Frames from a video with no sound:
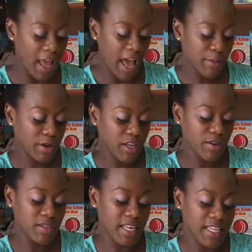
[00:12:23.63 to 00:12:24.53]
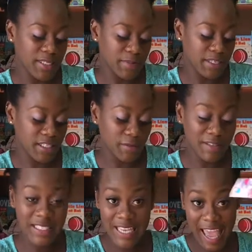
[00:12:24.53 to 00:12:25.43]
I'm gonna use a little piece of
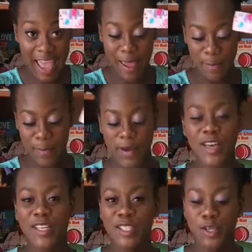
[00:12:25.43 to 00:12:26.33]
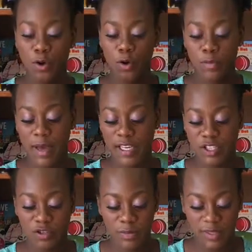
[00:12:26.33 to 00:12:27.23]
tape to hold my
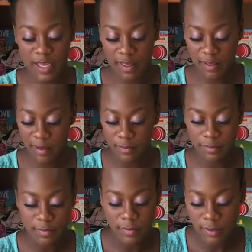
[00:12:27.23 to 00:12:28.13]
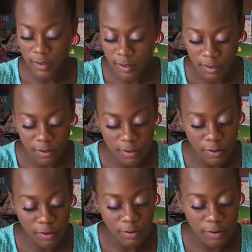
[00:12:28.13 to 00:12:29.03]
strip together.
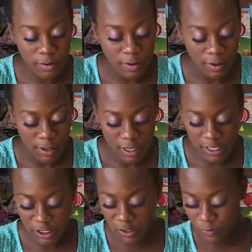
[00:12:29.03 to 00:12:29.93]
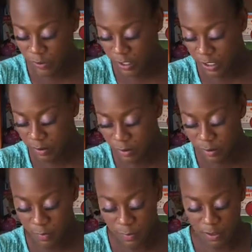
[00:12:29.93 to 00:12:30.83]
So can just bring it
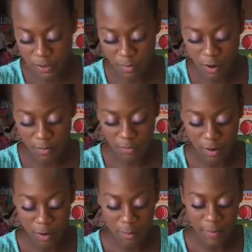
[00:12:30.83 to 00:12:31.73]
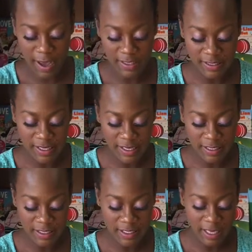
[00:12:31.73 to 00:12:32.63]
around the bottom of your basket
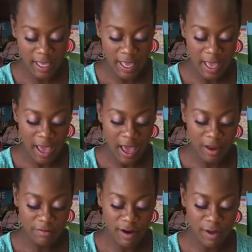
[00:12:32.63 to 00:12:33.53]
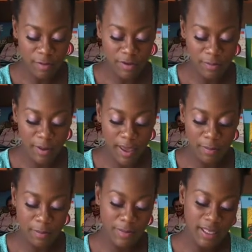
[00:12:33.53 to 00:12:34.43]
and right where the
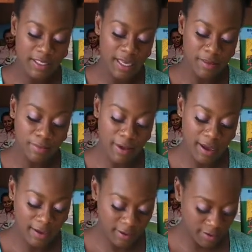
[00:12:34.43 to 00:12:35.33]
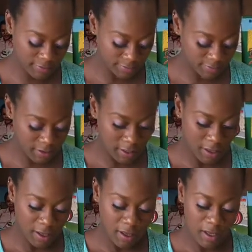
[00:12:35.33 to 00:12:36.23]
paper meets at the back,
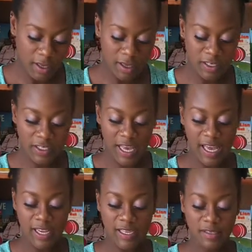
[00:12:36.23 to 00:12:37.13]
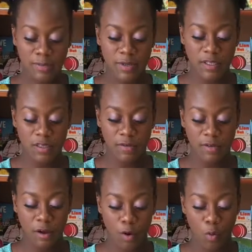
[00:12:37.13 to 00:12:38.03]
you can just add a little piece of
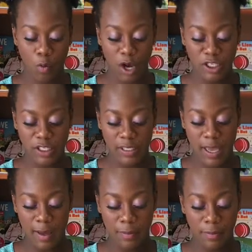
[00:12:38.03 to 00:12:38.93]
your washi tape